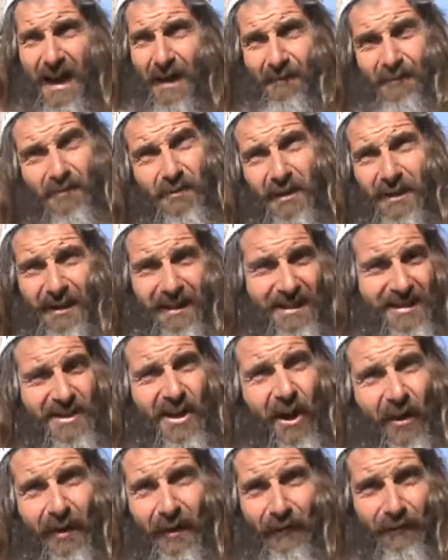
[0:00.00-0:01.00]
I'm really
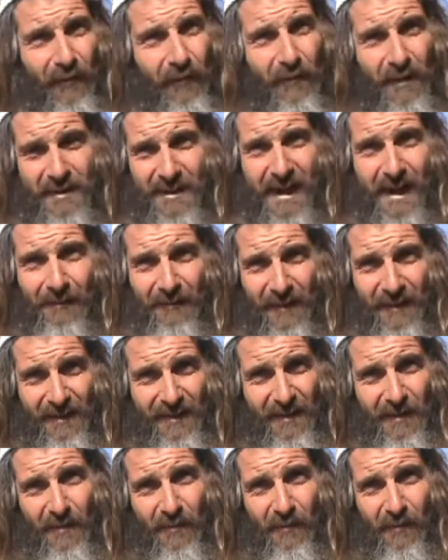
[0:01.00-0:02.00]
sorry for what's happening
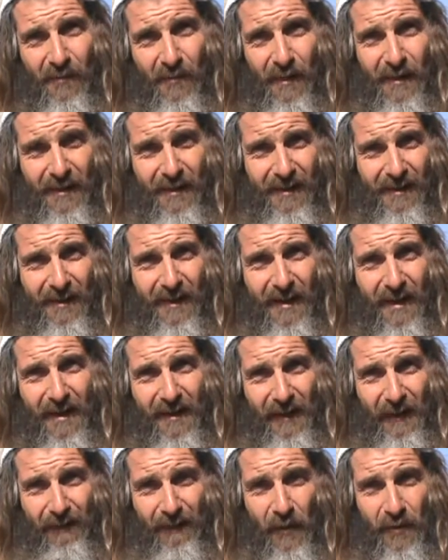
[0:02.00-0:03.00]
to
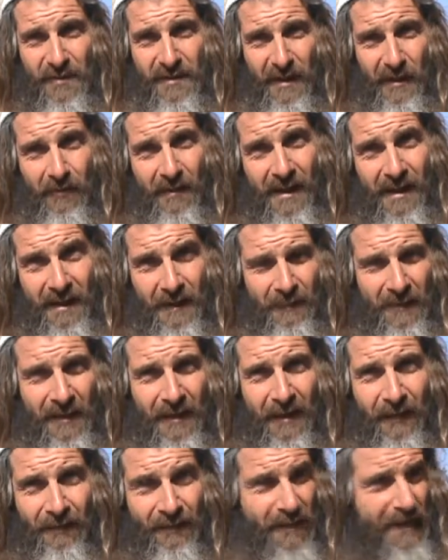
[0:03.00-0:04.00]
the folks in Iran. I
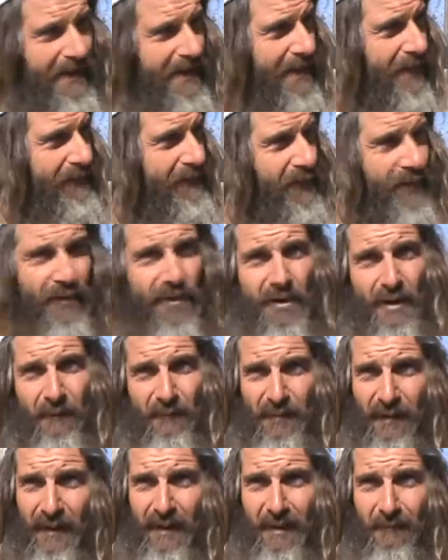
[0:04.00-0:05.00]
mean, if they're
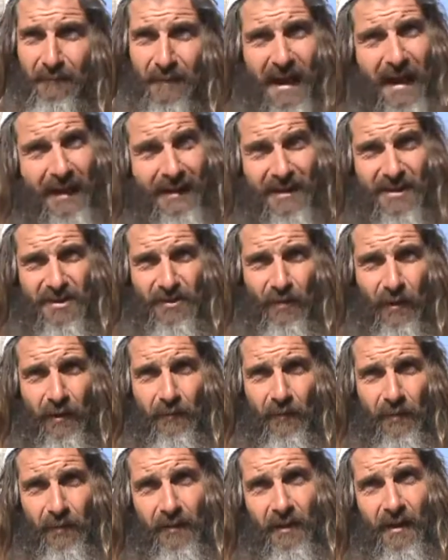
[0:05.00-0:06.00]
completely mad, it's
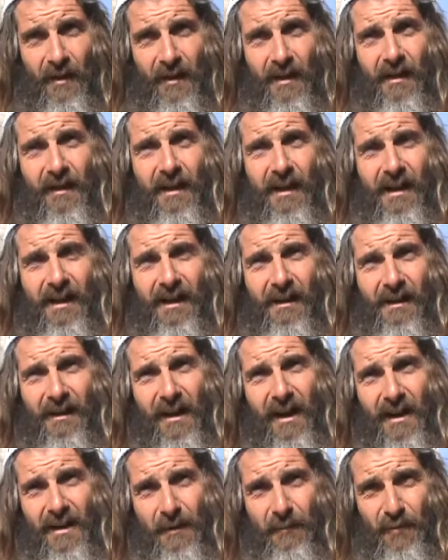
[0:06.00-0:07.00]
normal.
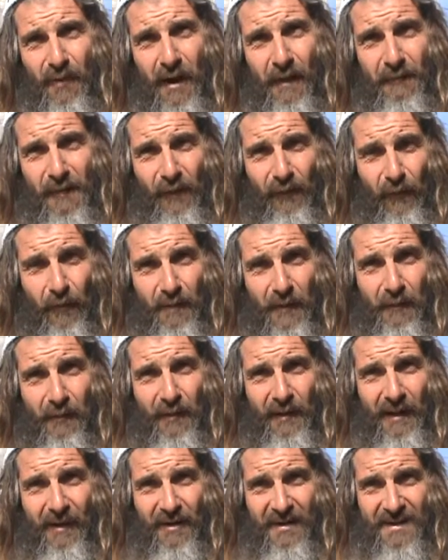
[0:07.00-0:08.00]
The problem is for
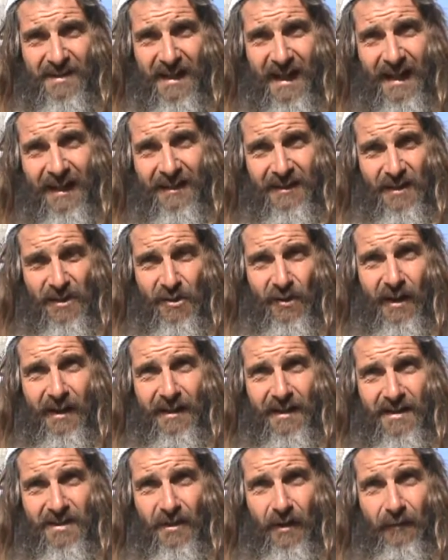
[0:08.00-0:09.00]
people that are sane to
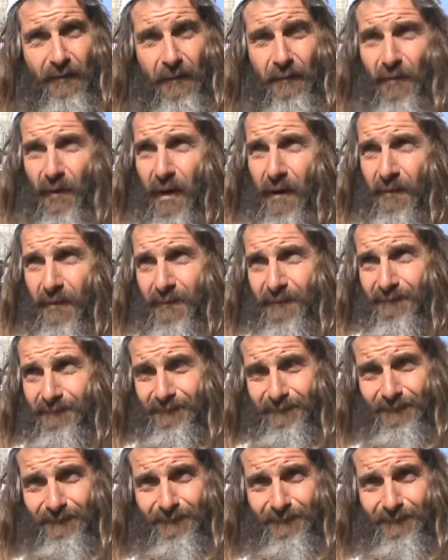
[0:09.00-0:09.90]
try to solve the problem.